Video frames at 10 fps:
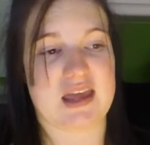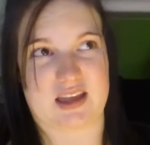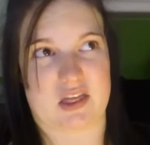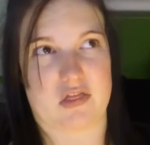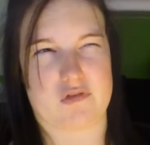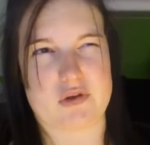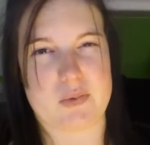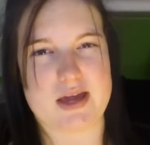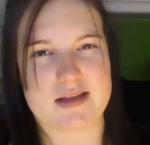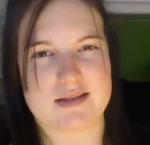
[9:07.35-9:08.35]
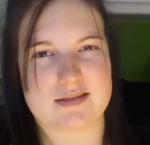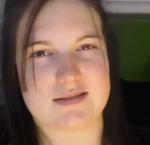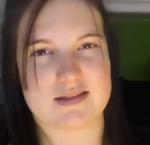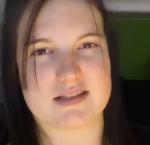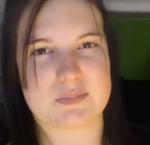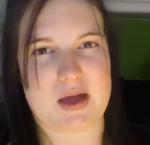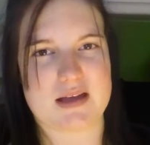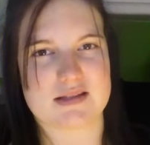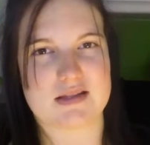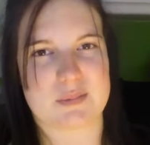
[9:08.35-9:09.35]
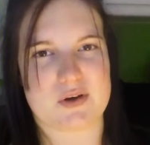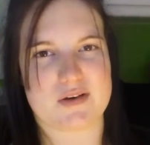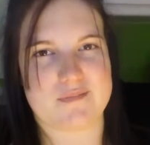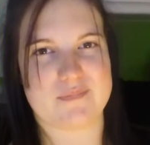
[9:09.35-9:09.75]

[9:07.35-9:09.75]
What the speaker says: like 3 weeks this past summer,